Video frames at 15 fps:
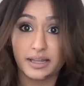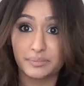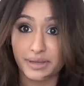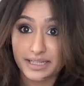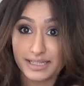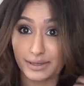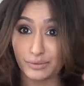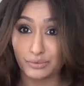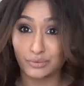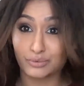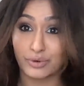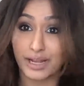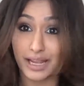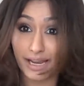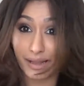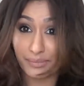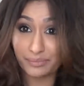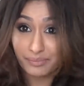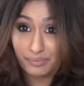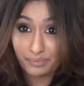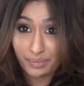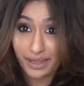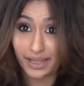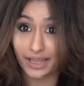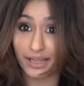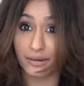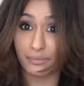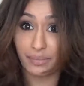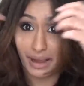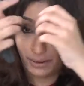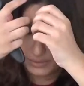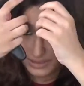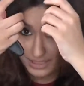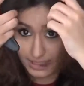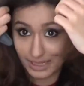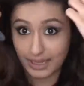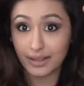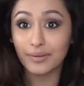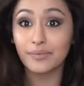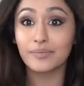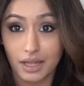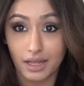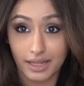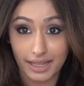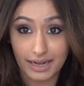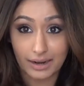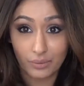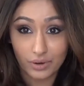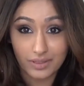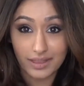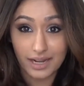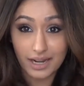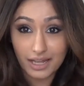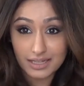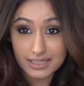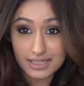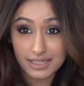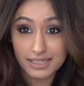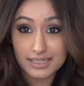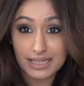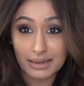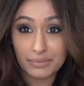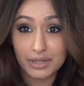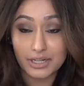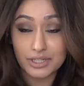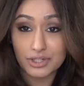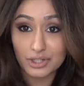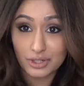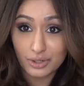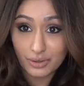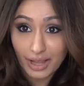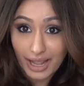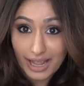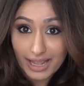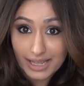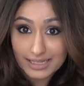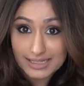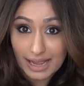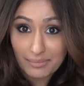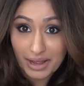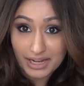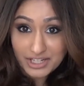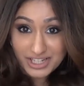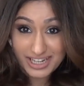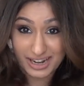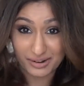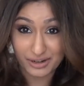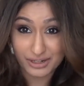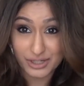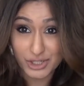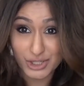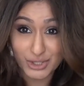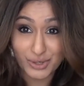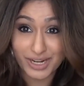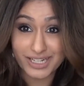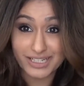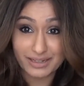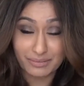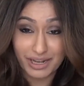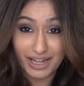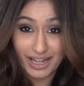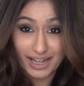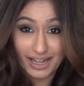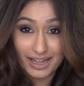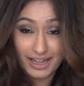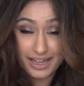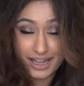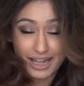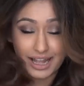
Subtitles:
Makes it really big and bouncy. Okay, now one of the last things that I'm gonna do is I'm actually now gonna straighten my hair.